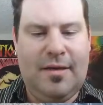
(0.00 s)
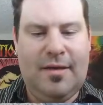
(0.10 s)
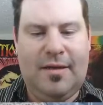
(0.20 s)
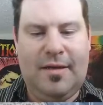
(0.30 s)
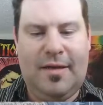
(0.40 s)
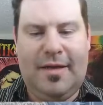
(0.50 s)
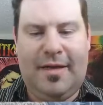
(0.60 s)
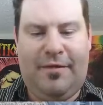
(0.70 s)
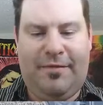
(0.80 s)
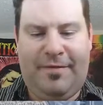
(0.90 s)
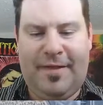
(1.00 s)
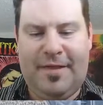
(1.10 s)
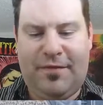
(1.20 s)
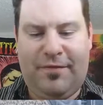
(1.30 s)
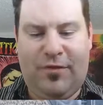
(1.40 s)
Then I'll fit
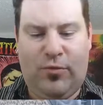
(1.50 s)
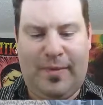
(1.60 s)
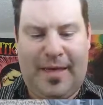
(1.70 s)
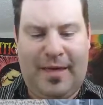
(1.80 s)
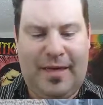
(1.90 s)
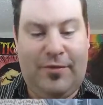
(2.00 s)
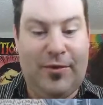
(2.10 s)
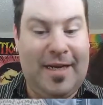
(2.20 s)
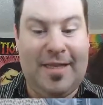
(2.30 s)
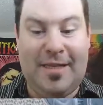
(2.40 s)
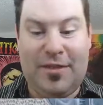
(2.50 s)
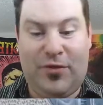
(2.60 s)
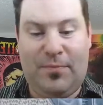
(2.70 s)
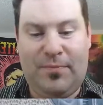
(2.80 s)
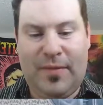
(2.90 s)
this foam in. I've already cut this
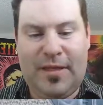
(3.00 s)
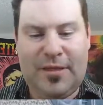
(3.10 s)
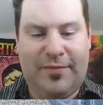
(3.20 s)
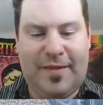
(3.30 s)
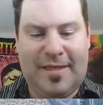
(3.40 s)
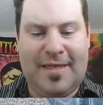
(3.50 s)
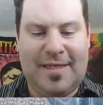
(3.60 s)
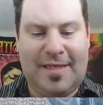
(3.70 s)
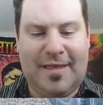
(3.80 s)
foam, so it fits nicely.